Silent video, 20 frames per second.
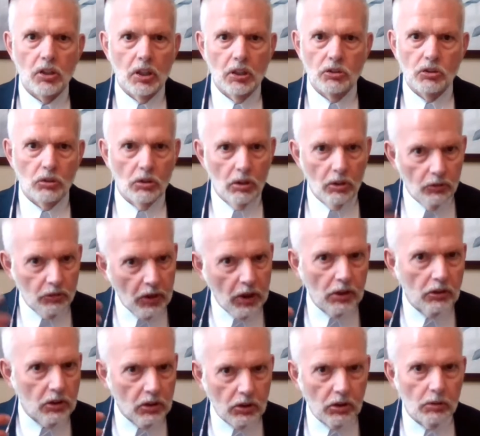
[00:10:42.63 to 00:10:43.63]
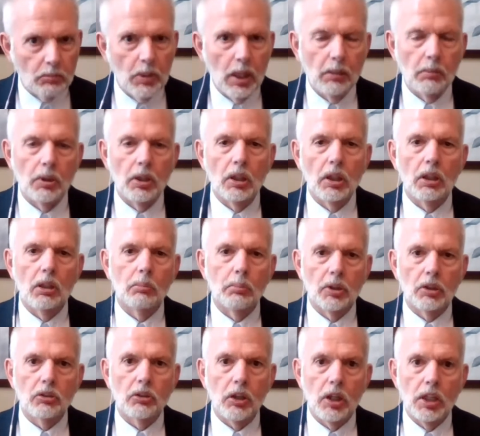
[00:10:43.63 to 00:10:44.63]
they sort of think that they're maybe a little
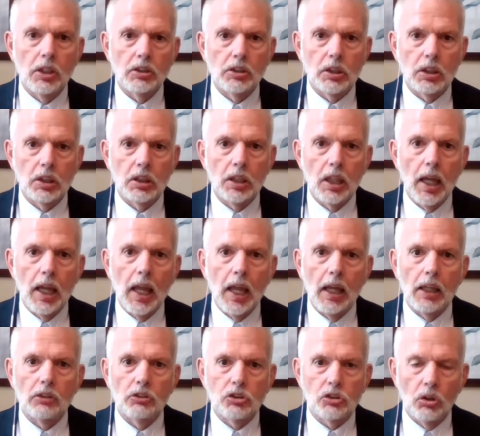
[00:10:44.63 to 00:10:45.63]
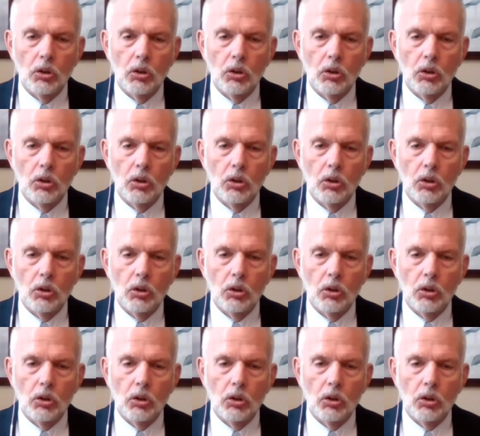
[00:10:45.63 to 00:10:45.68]
bit crazy in the head.